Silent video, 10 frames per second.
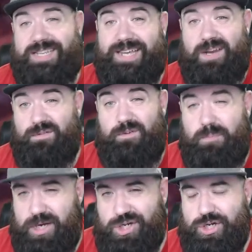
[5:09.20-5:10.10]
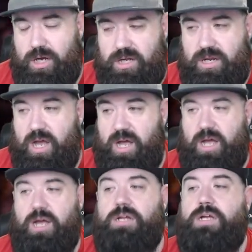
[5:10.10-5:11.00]
information on
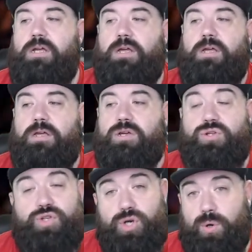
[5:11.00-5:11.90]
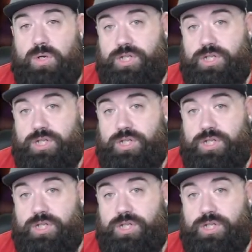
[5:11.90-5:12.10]
are controller